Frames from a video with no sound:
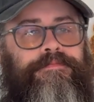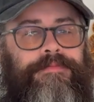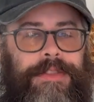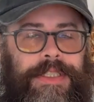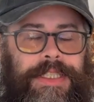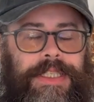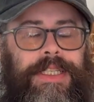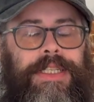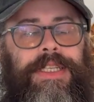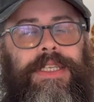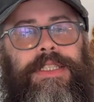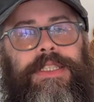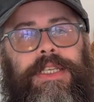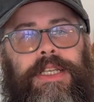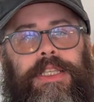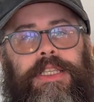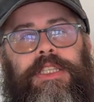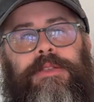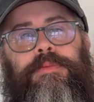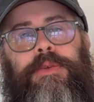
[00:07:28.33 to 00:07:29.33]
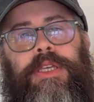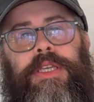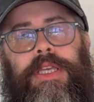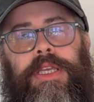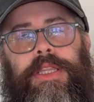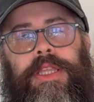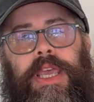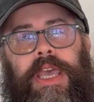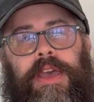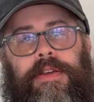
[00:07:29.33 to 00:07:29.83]
Statistically
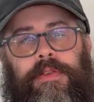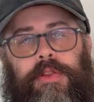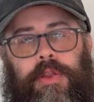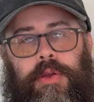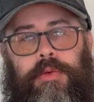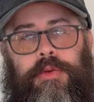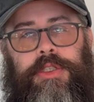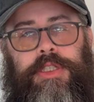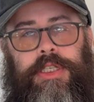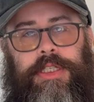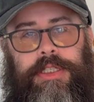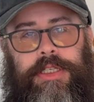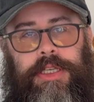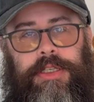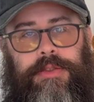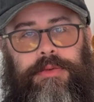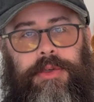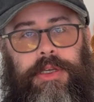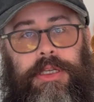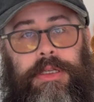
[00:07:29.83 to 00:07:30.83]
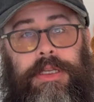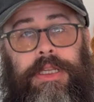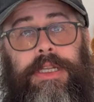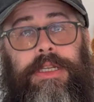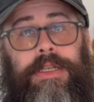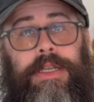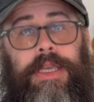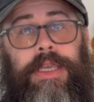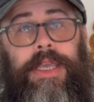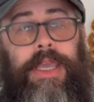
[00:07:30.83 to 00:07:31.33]
speaking, they have a lower success rate.
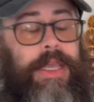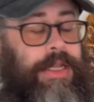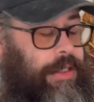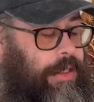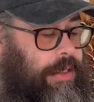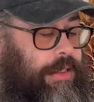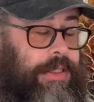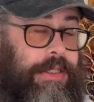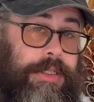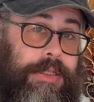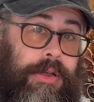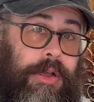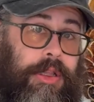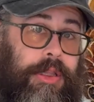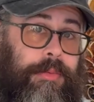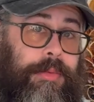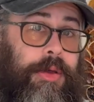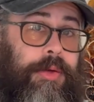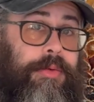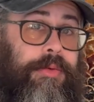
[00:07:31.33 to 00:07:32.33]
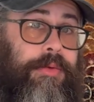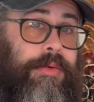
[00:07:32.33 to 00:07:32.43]
And again, this is all about